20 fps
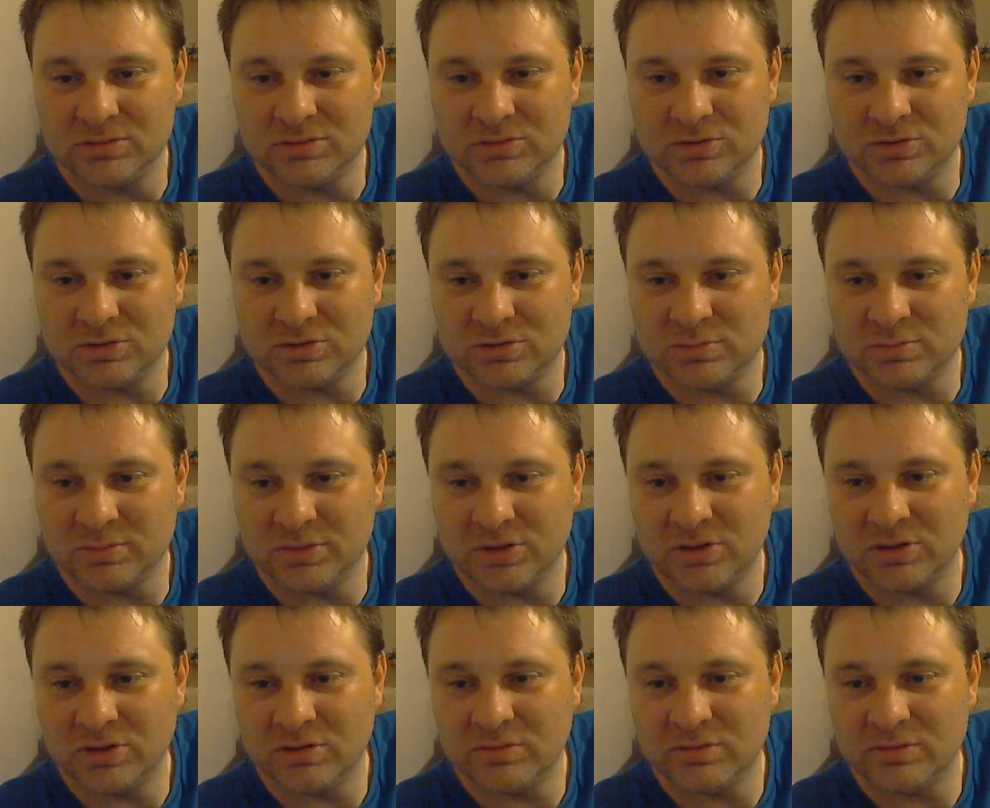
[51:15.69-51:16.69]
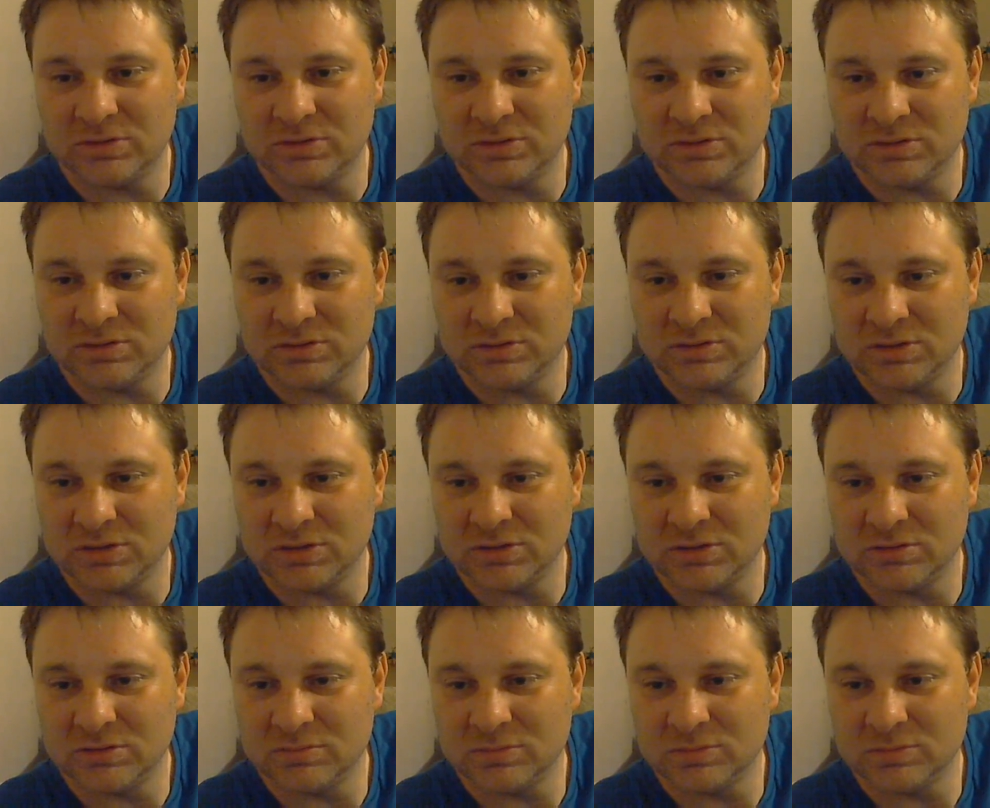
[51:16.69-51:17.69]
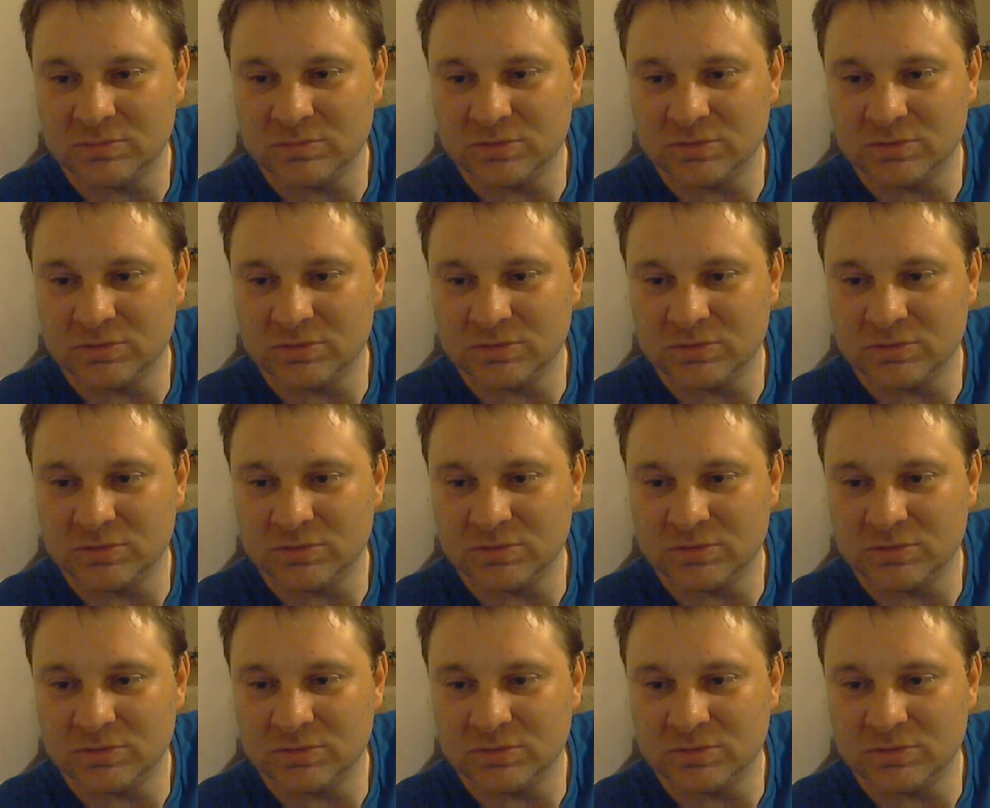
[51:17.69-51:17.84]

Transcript: Just me, or is it the time?